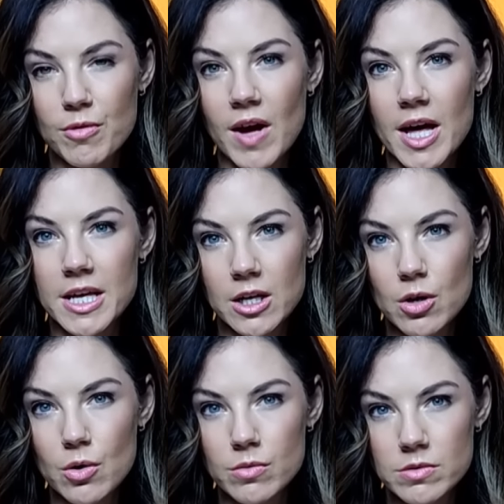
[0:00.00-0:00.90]
providing
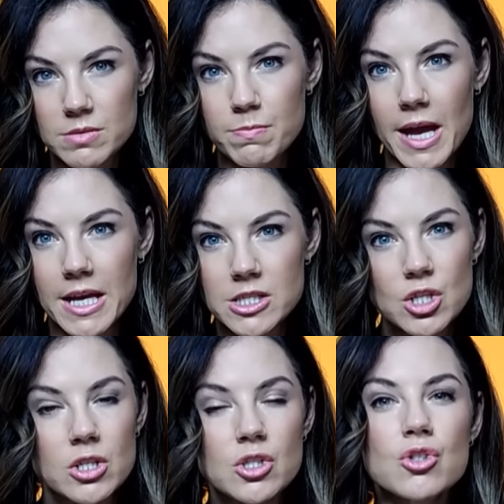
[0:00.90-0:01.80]
loans
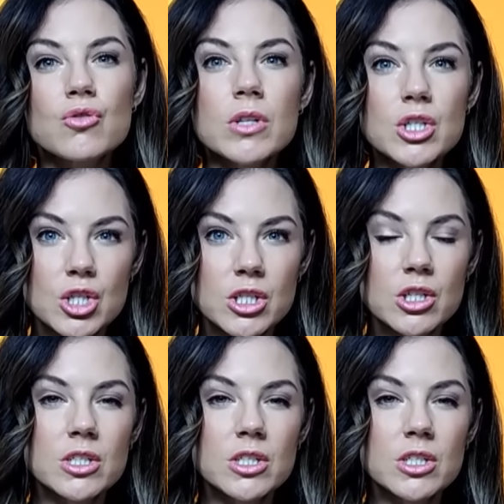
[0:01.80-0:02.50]
based on stringent